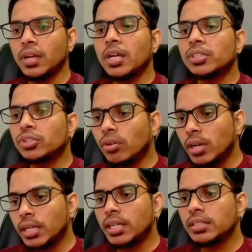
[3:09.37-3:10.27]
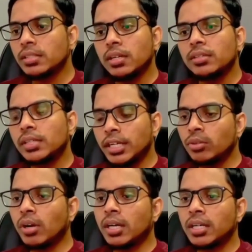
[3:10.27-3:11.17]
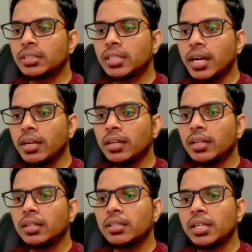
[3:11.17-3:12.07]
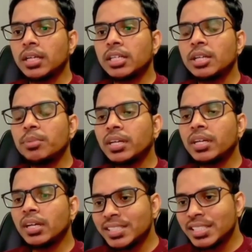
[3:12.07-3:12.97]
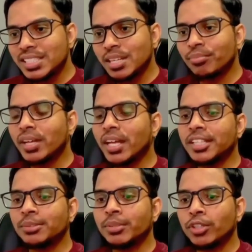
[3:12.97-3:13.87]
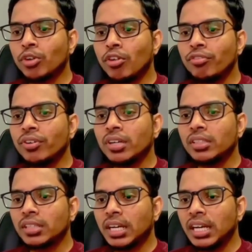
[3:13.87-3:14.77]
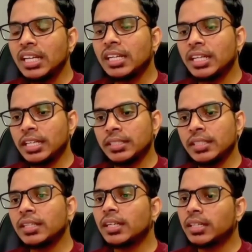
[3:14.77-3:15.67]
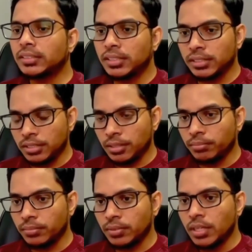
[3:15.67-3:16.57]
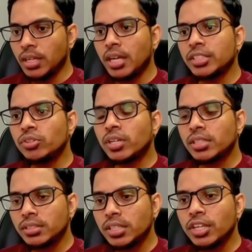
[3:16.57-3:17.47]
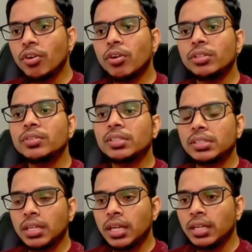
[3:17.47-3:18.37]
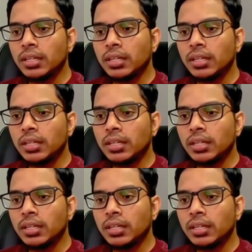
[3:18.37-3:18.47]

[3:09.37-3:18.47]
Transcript: So let us try to understand the typical system arrangement of Cleanagent system. As you can see on your screen,